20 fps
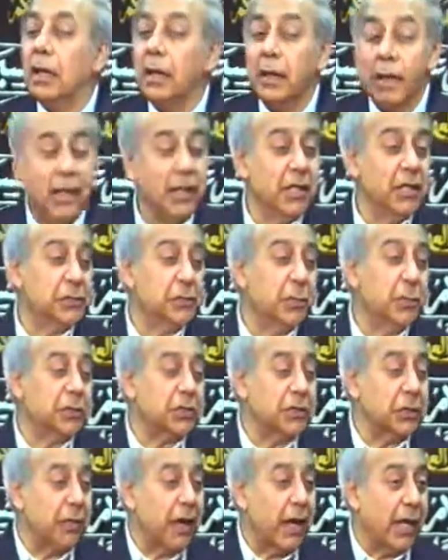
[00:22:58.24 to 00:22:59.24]
in his book
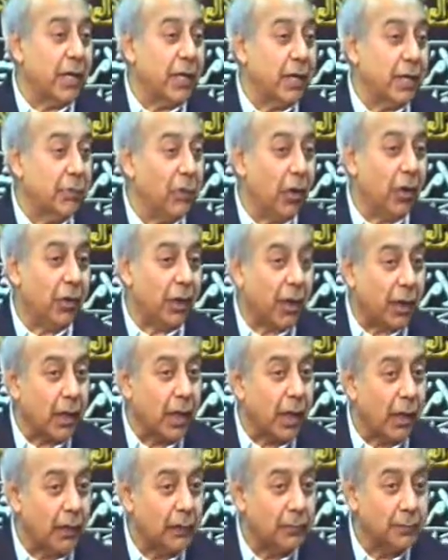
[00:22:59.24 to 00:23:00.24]
Sawai ke
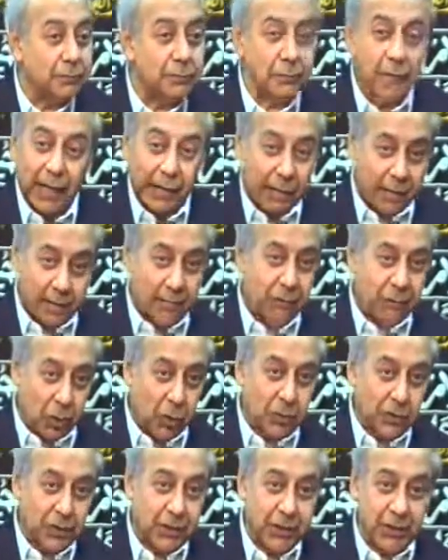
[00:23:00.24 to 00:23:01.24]
Mahrika, I keep
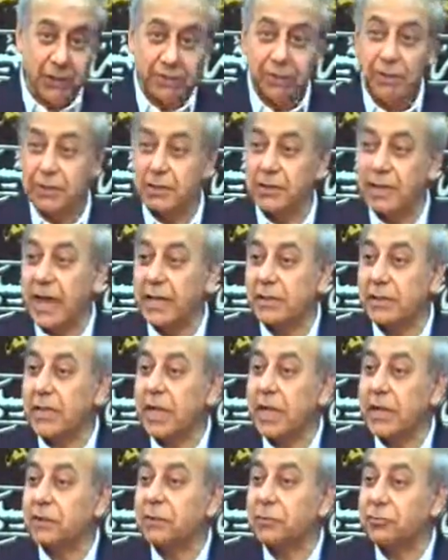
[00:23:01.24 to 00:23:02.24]
quoting it because I
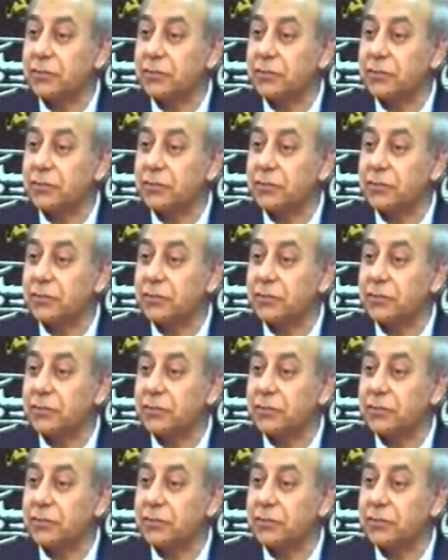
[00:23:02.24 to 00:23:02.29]
say it's